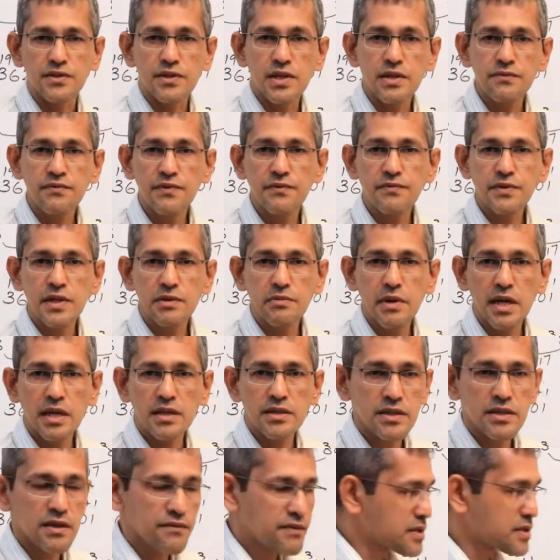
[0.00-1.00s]
350
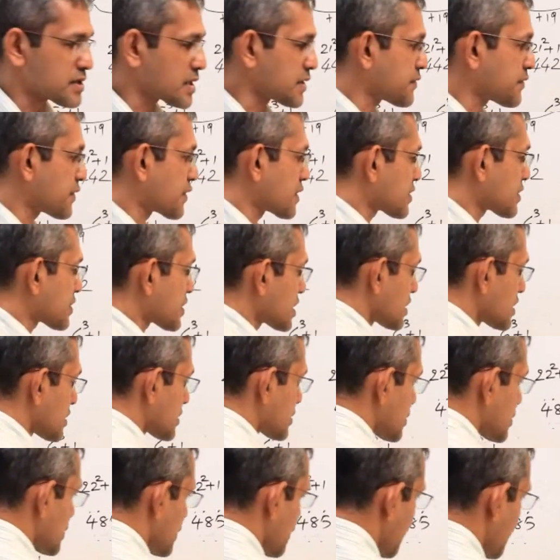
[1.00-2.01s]
minus 7, 343.
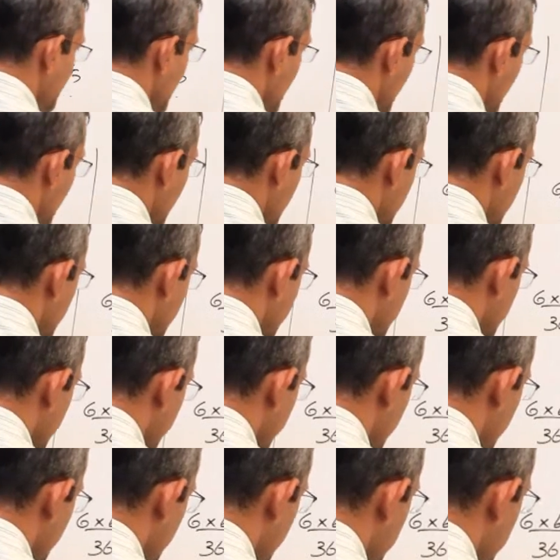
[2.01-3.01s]
So well,
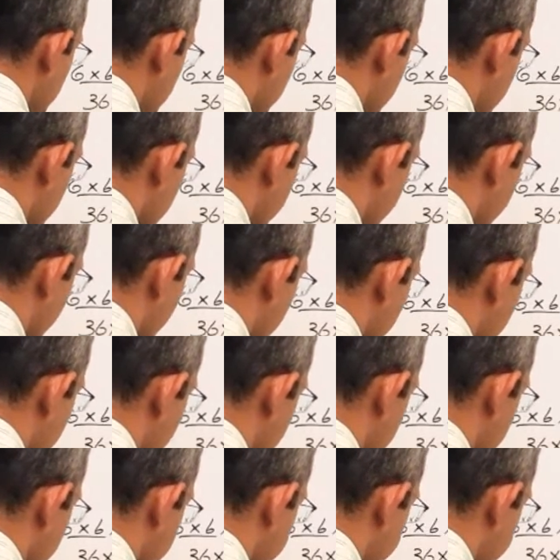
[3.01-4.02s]
7 cube is
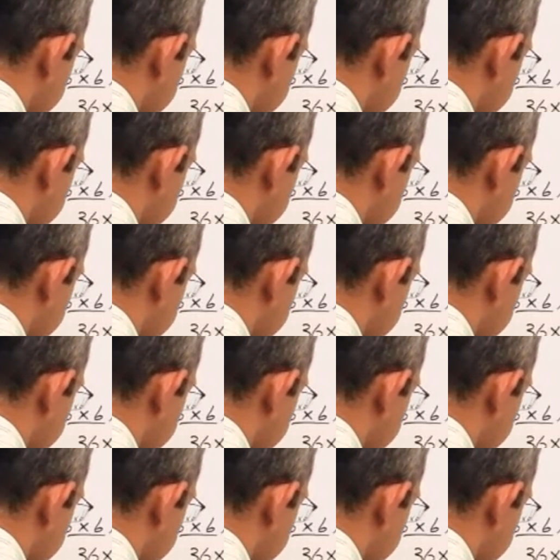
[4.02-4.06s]
343.